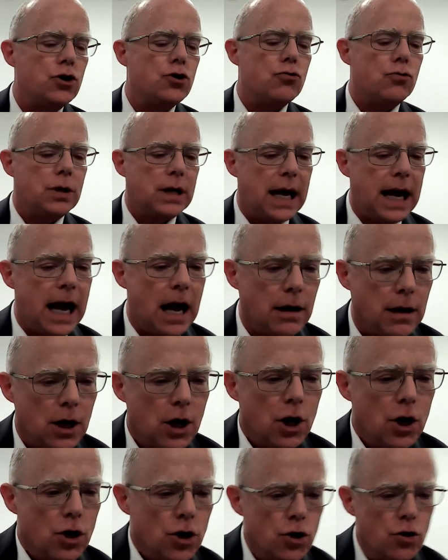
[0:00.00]
You can't,
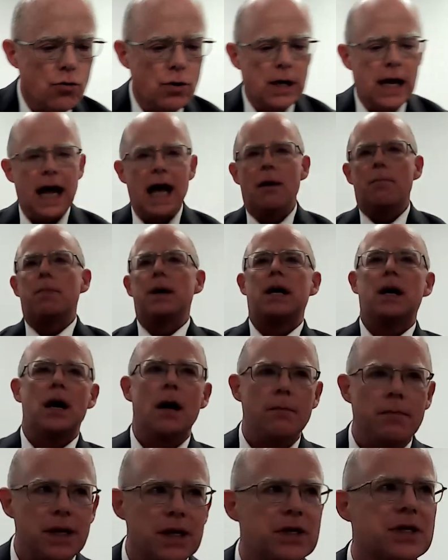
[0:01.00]
you can't
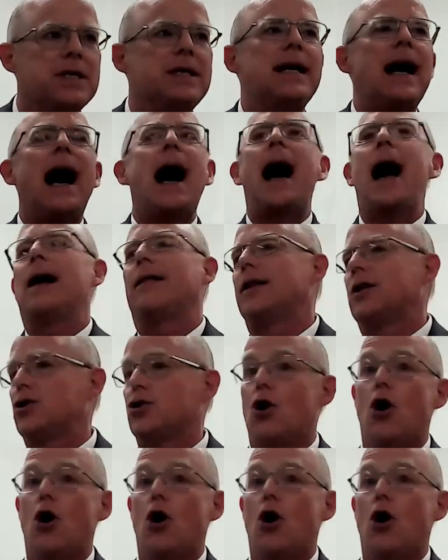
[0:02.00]
become this guy that's